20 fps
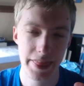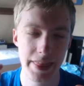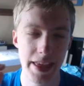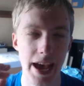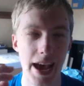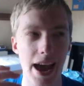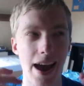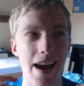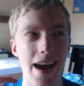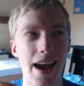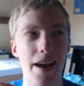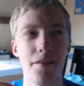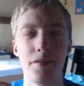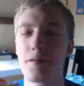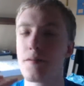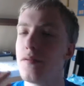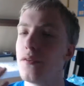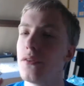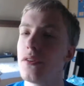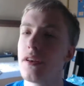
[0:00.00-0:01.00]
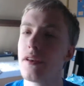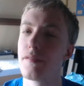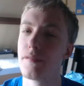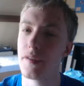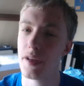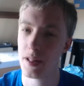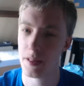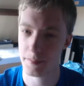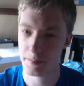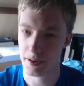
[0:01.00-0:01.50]
that I haven't fully
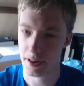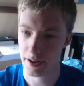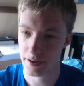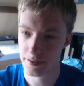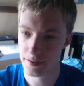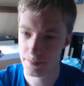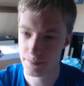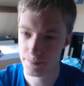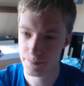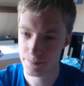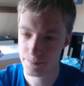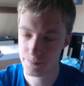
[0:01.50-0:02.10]
developed yet.